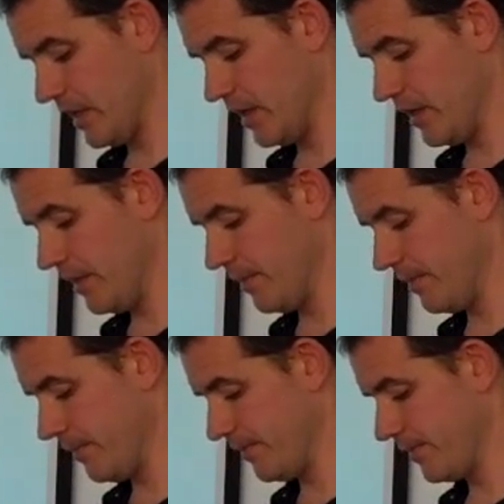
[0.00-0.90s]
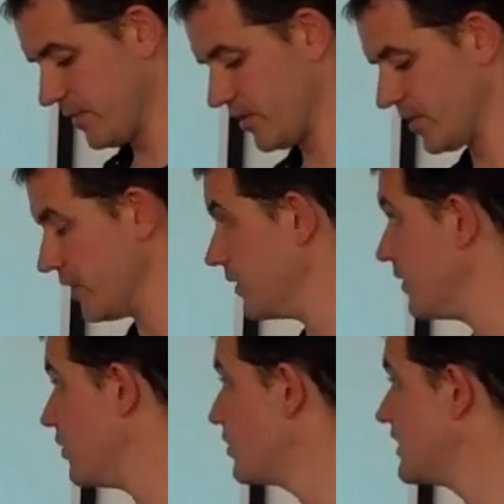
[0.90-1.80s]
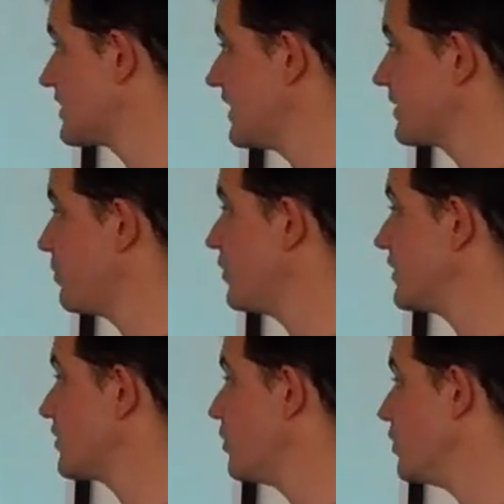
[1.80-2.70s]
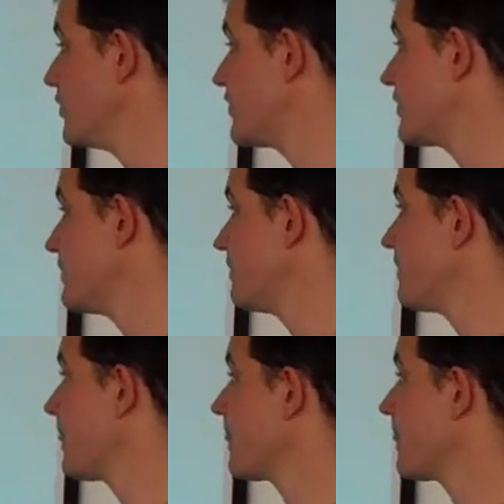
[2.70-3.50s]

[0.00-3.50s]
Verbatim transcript: Um, so all these things point towards